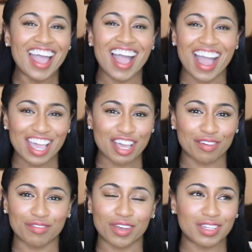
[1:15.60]
I
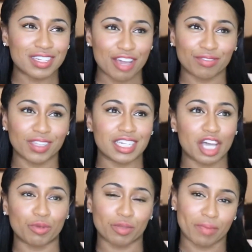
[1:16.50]
have definitely
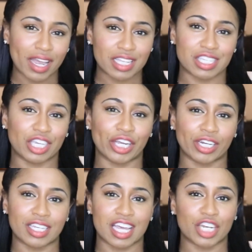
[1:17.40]
dealt with my
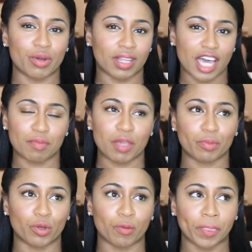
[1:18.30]
insecurities. I know a lot of
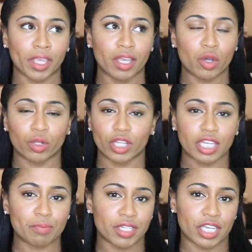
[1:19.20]
people look
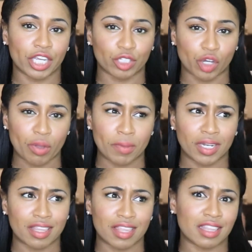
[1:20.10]
at particular women
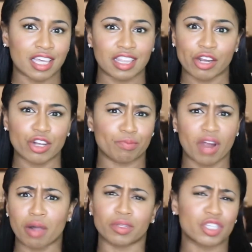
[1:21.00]
and think that they're
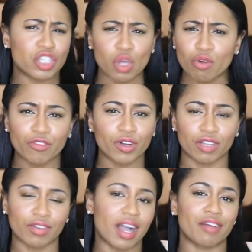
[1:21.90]
probably so full
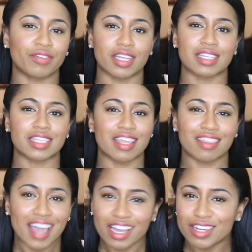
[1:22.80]
of confidence, and
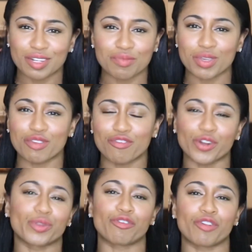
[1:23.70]
that couldn't be
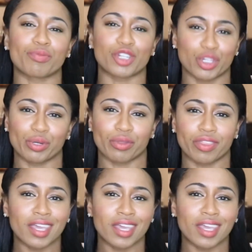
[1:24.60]
further from the truth.